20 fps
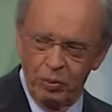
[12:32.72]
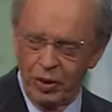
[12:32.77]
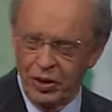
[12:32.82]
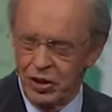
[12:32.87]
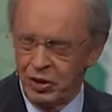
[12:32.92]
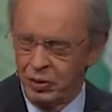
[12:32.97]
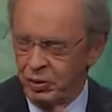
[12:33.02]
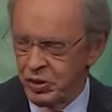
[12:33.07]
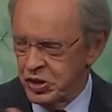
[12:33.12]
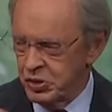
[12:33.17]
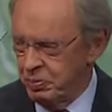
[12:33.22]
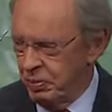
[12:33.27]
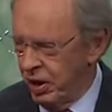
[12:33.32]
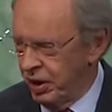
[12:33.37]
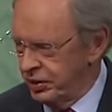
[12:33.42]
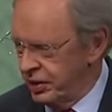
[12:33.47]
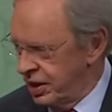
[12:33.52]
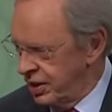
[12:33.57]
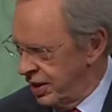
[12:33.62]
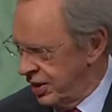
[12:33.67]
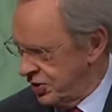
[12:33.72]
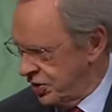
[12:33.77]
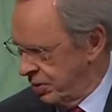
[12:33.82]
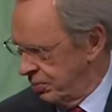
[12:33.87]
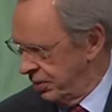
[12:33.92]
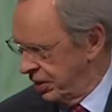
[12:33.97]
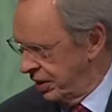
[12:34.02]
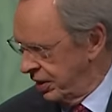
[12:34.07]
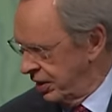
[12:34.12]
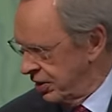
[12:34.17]
when you respond in
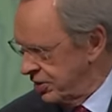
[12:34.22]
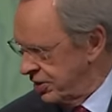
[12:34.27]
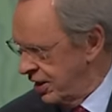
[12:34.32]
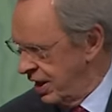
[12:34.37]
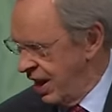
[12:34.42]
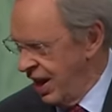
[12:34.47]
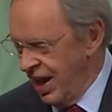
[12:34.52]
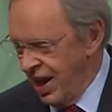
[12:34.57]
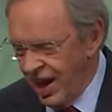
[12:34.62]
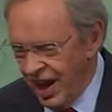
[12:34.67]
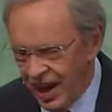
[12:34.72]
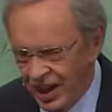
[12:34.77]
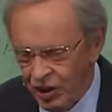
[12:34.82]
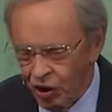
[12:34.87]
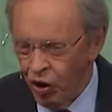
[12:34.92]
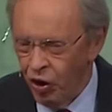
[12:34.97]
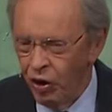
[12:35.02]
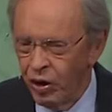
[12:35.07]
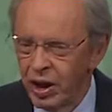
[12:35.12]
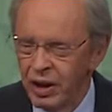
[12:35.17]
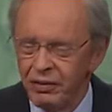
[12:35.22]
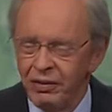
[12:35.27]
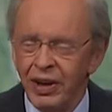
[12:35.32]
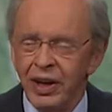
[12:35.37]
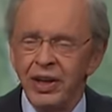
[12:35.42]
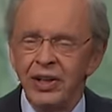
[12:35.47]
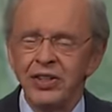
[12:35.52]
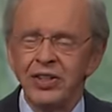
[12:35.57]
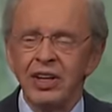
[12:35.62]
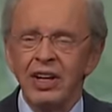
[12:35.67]
disobedience. And all of
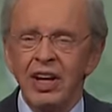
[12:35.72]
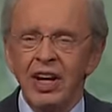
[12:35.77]
us